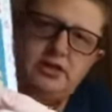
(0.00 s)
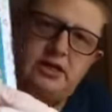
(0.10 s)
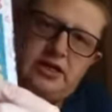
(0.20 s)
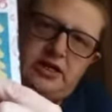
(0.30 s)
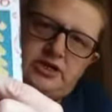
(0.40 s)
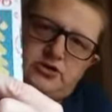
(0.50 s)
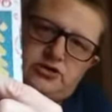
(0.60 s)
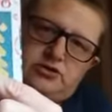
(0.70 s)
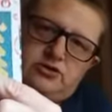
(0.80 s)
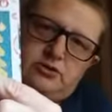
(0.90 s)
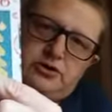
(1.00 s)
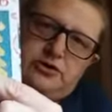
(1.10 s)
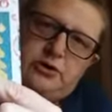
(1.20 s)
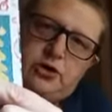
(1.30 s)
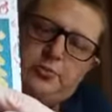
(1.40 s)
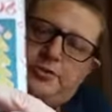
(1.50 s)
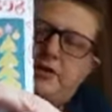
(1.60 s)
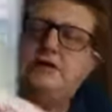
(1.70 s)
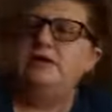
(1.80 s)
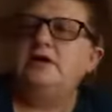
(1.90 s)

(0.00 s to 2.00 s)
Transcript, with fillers: And each door you open